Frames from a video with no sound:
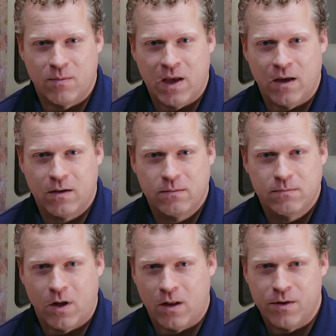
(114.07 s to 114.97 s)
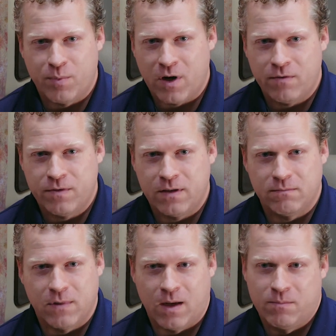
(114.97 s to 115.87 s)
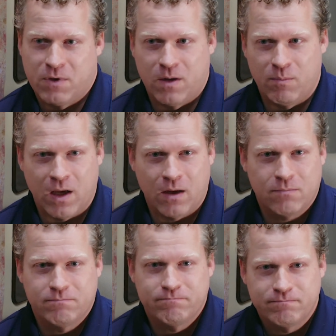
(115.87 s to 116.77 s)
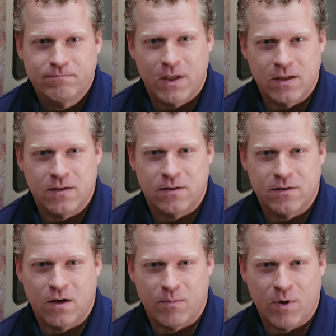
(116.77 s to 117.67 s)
to make all of the profit, and I'm going to make a decent chunk of